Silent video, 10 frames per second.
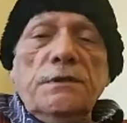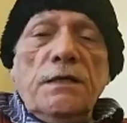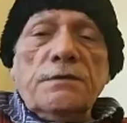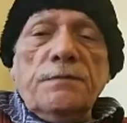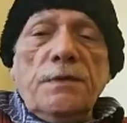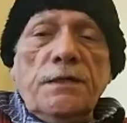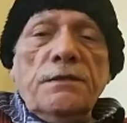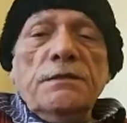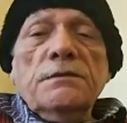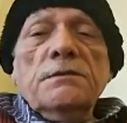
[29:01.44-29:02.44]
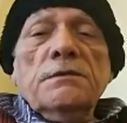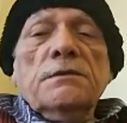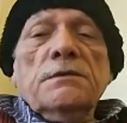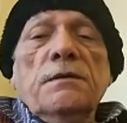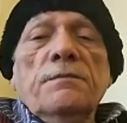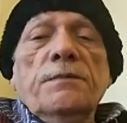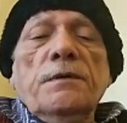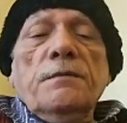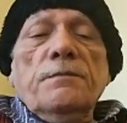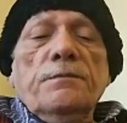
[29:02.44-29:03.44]
asked by
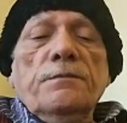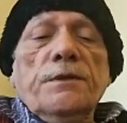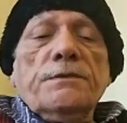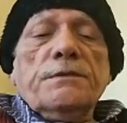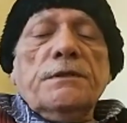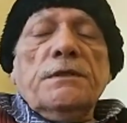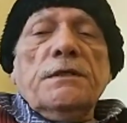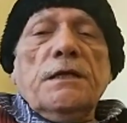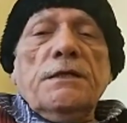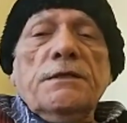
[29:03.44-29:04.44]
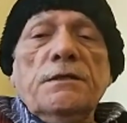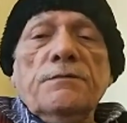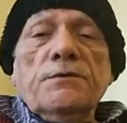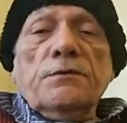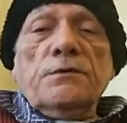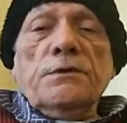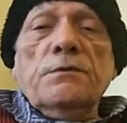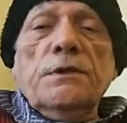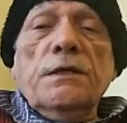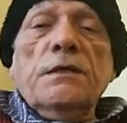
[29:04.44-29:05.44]
the person, that editor of Chauthi
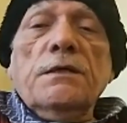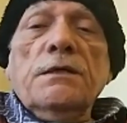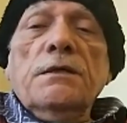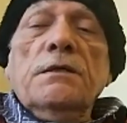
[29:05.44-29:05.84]
Dunia,